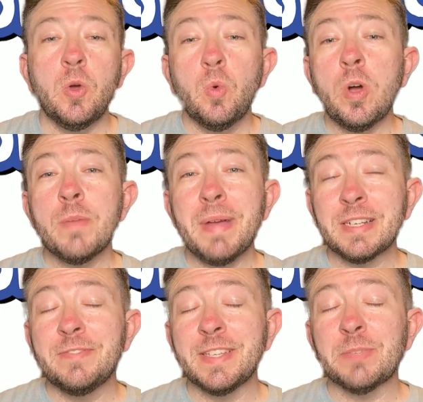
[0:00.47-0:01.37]
Welcome back
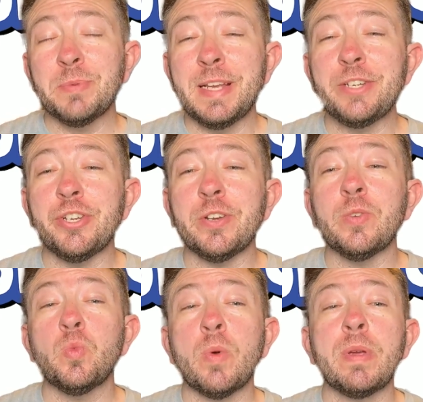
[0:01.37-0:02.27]
to Vetsplanation,
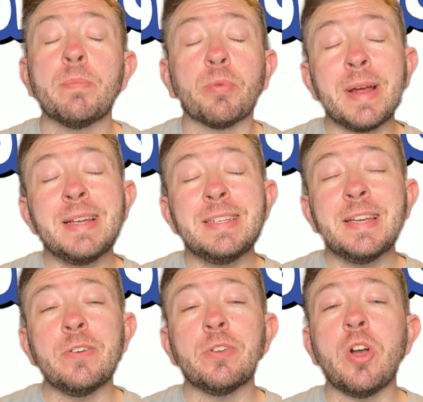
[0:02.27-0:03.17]
where we break
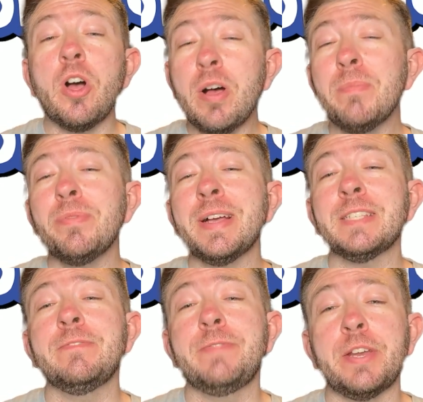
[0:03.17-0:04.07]
down
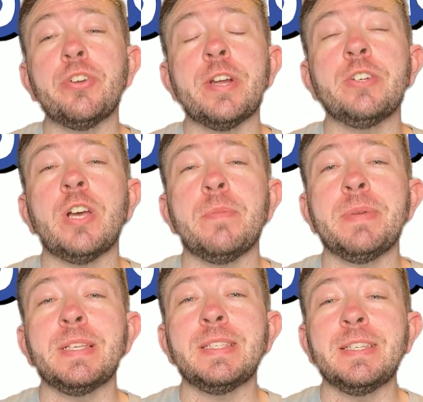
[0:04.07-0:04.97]
complex veterinary
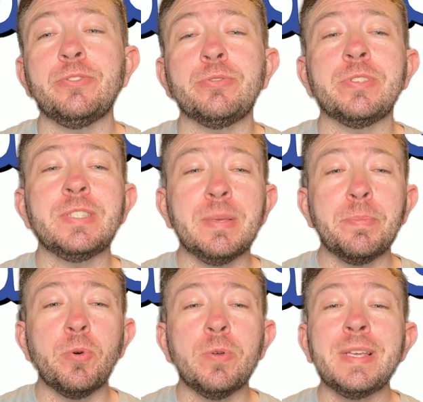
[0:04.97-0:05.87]
topics into
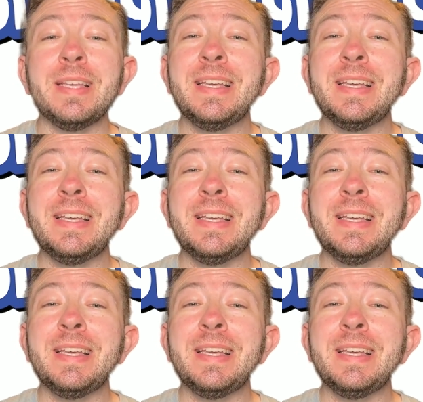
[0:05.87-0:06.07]
simple,